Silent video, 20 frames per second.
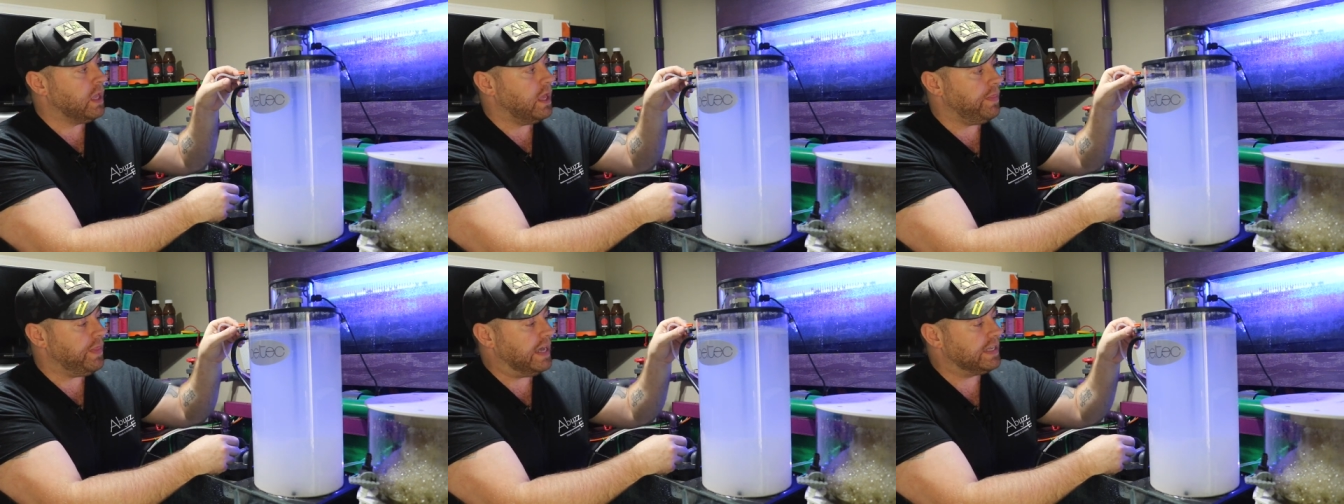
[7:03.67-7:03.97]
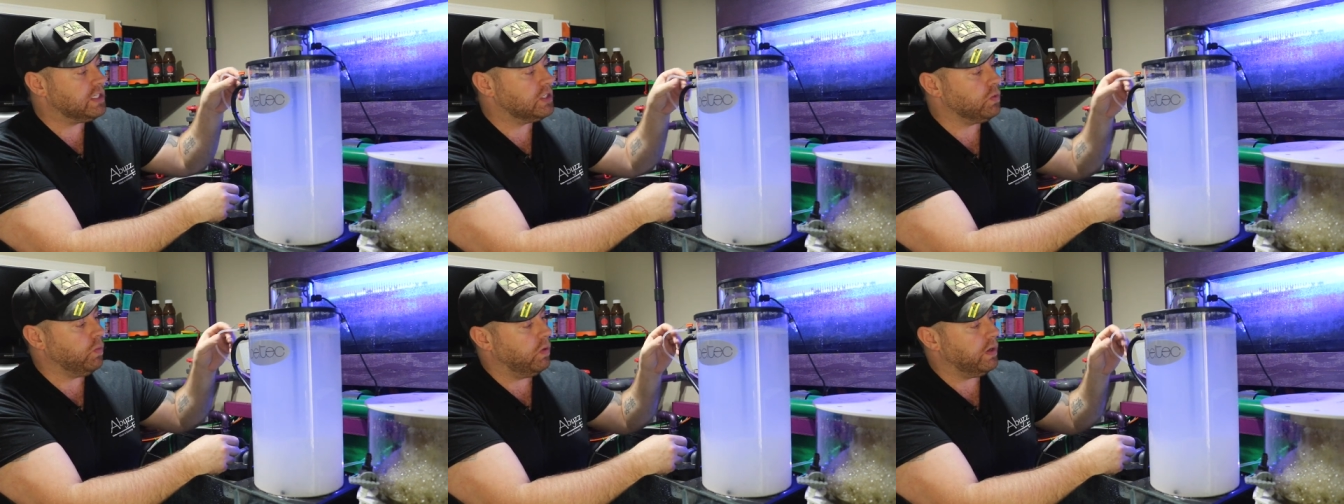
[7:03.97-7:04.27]
And
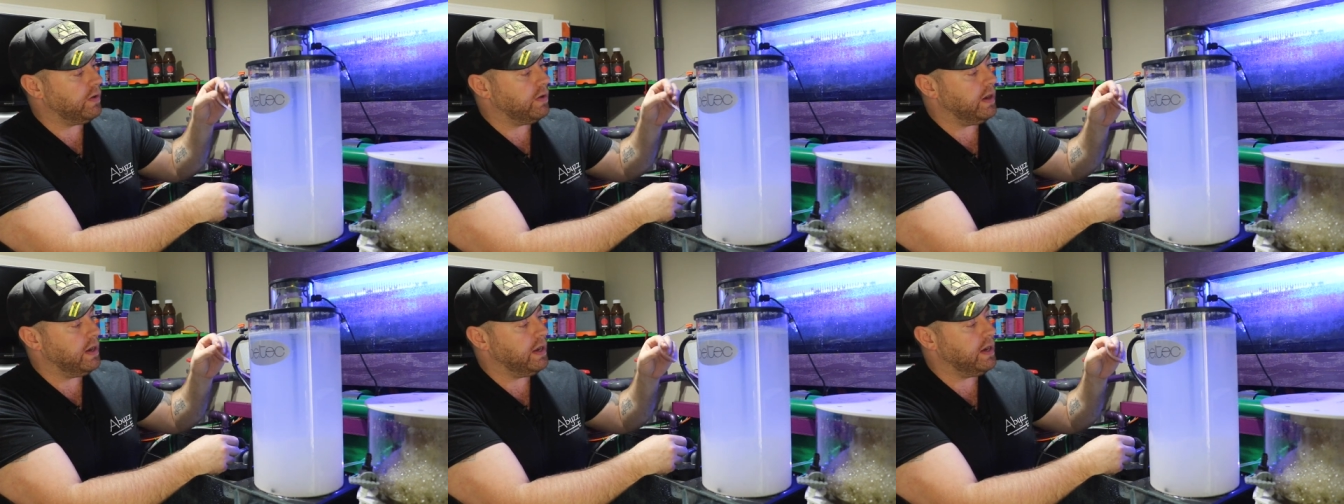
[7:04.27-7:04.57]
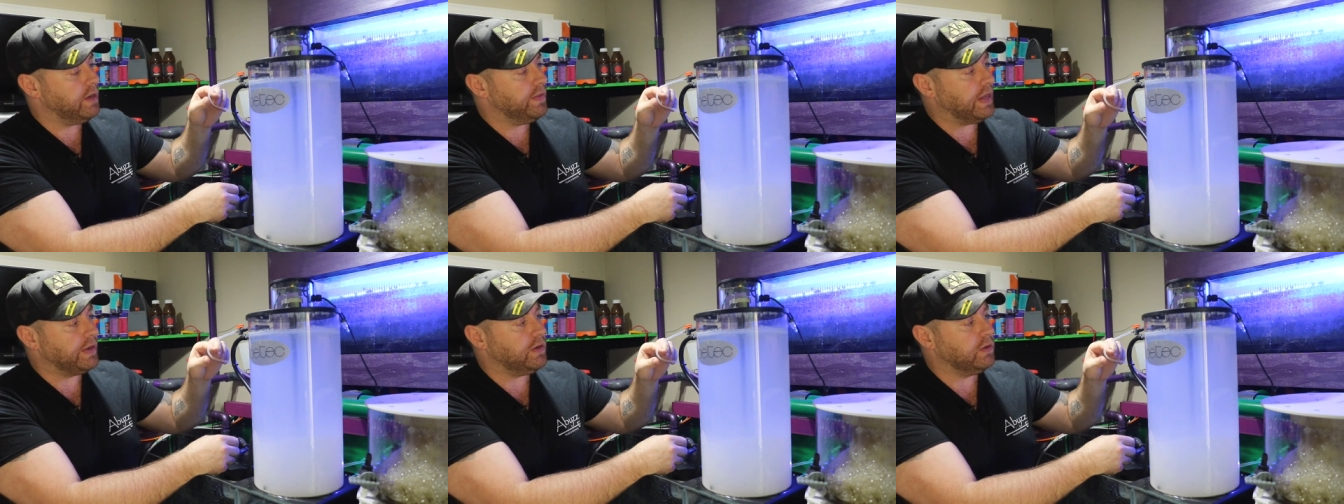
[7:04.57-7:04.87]
that's the one right
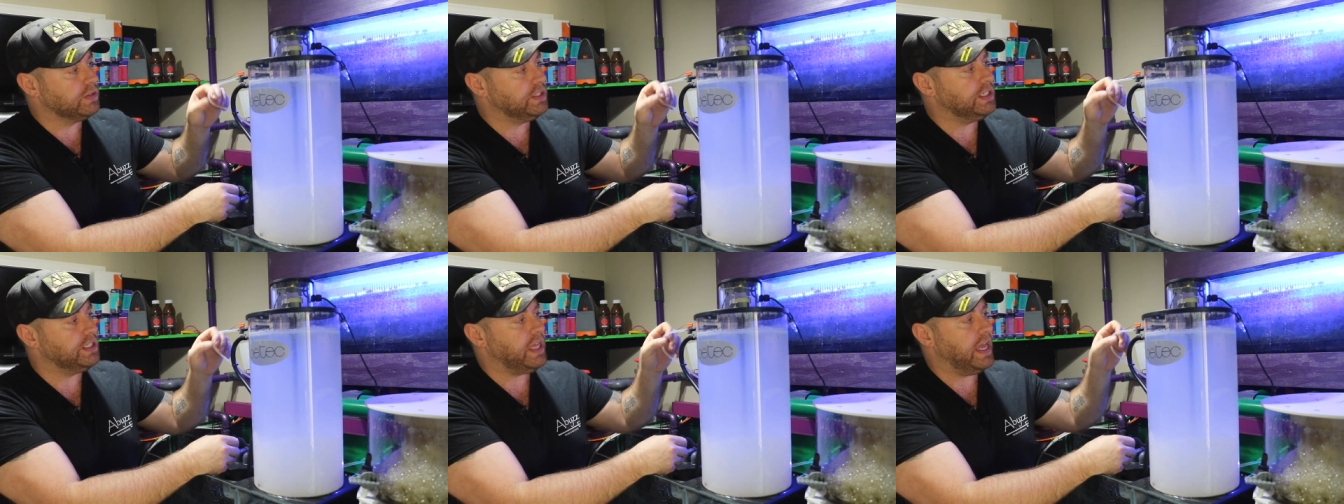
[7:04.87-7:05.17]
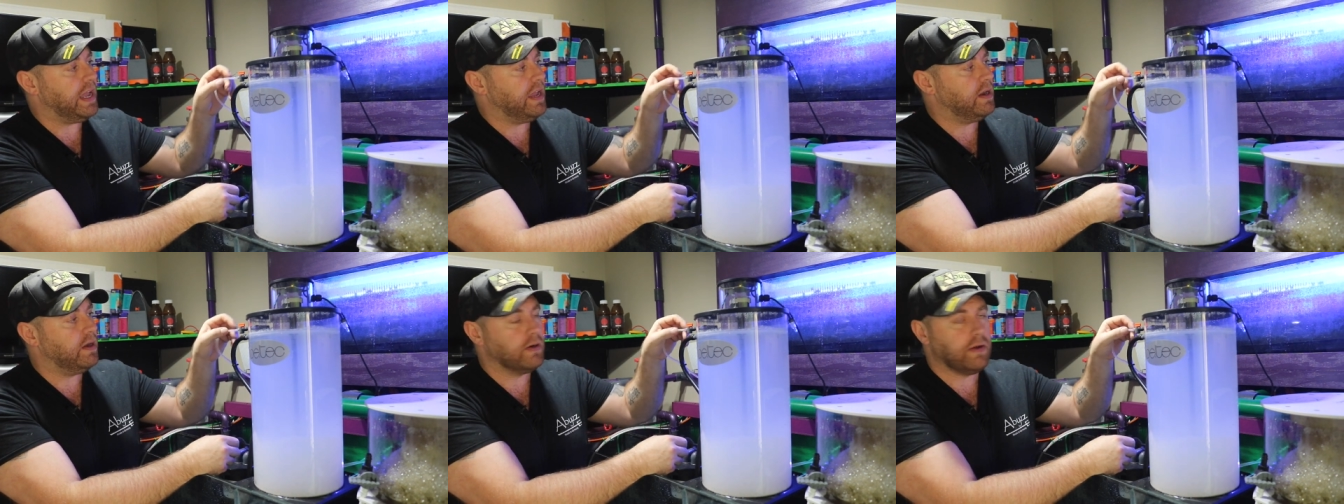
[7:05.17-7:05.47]
here that doses the
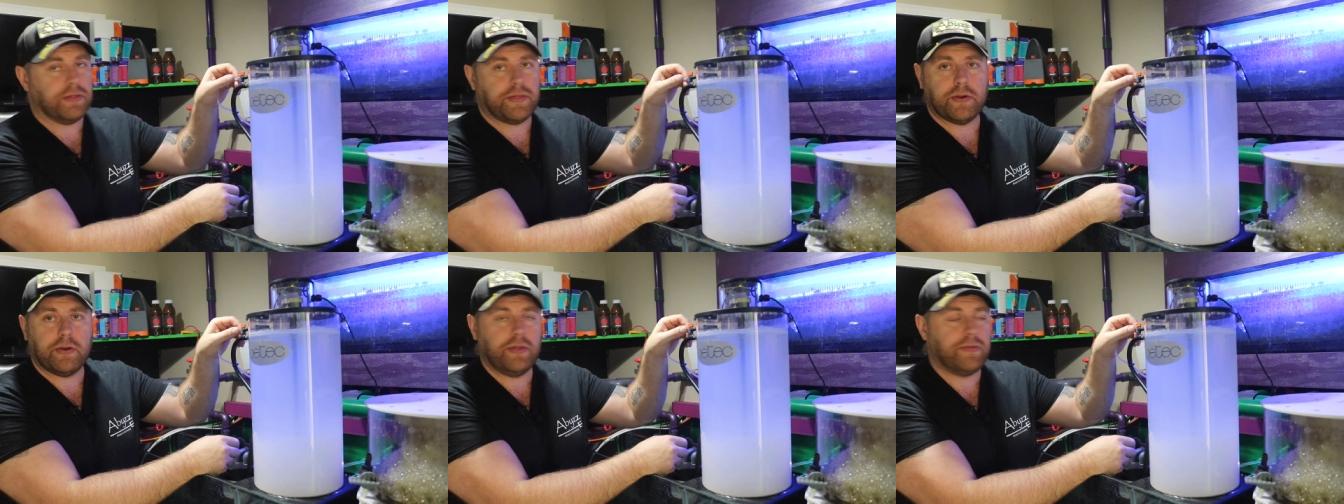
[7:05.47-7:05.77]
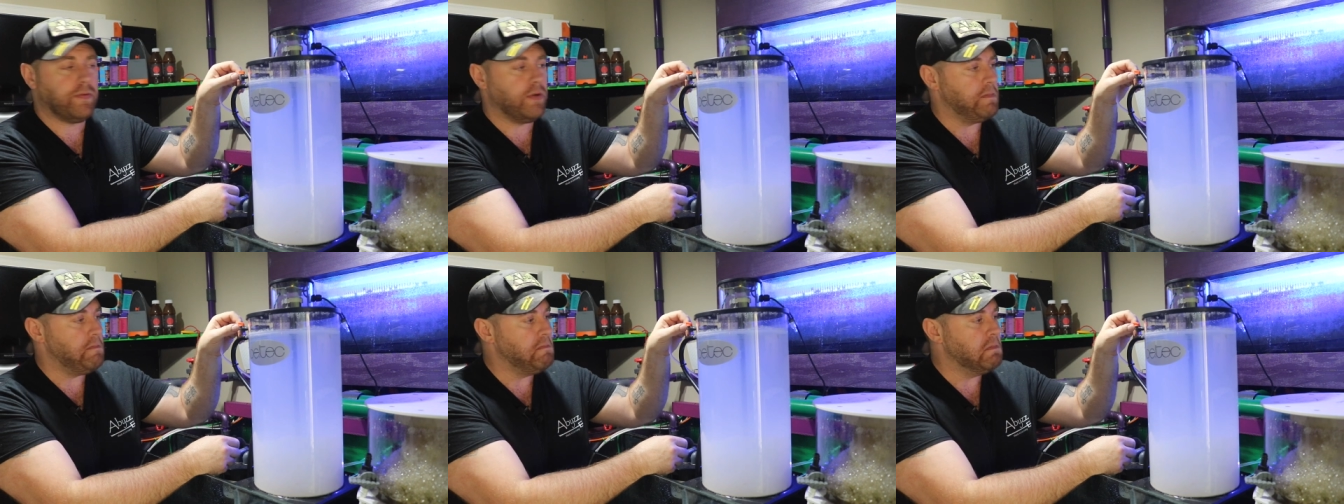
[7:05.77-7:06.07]
833